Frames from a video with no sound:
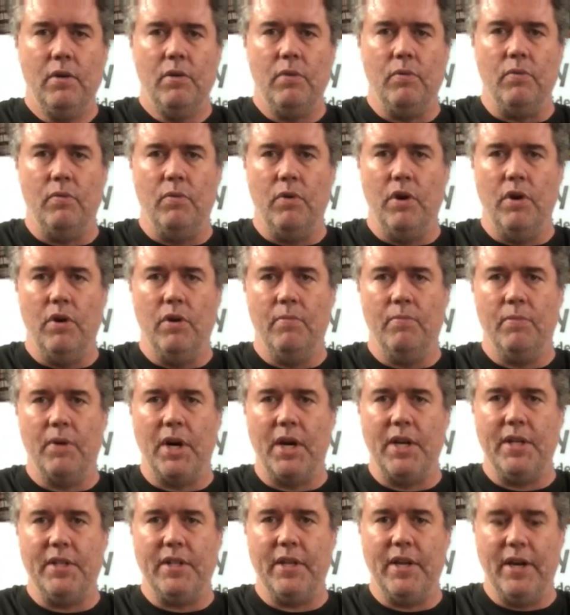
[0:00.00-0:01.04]
room
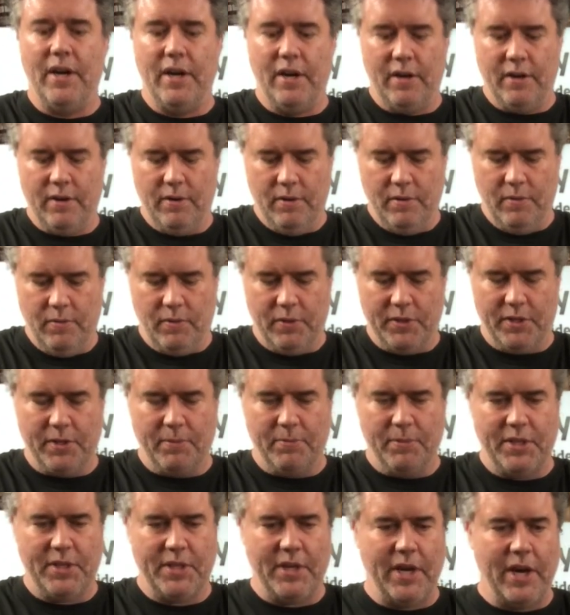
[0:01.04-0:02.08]
right there with
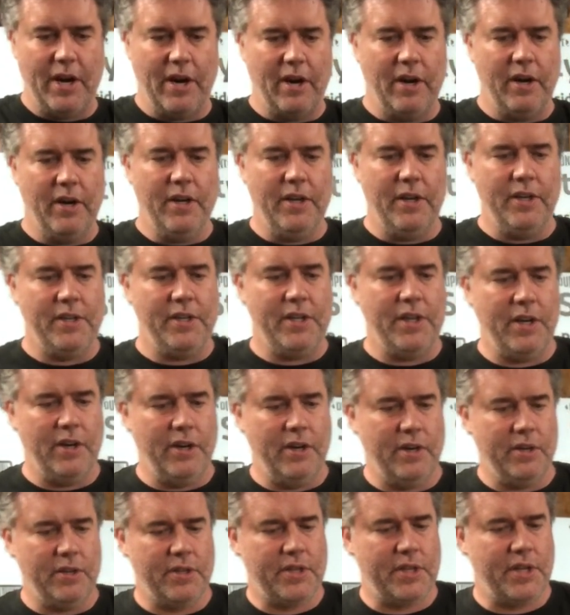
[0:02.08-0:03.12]
some
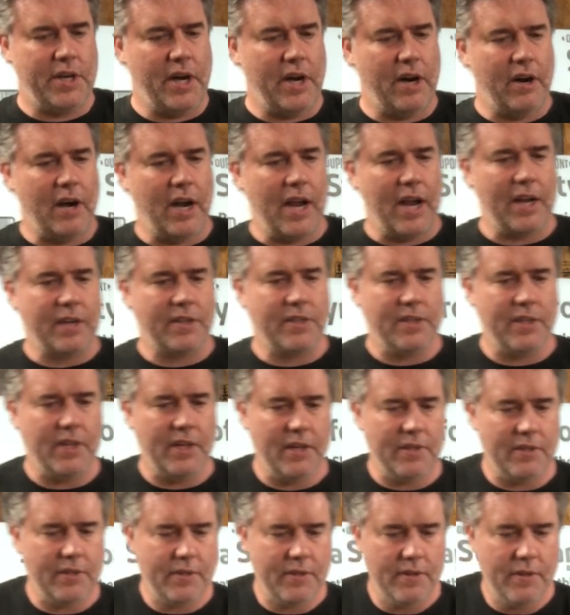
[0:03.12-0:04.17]
interior stair
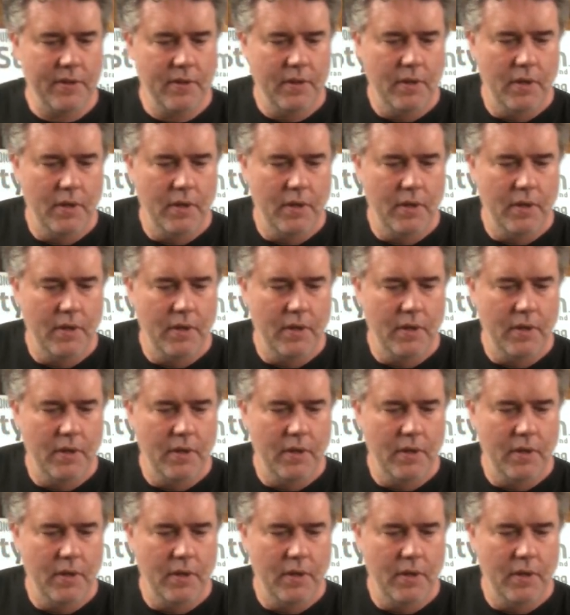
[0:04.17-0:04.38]
access.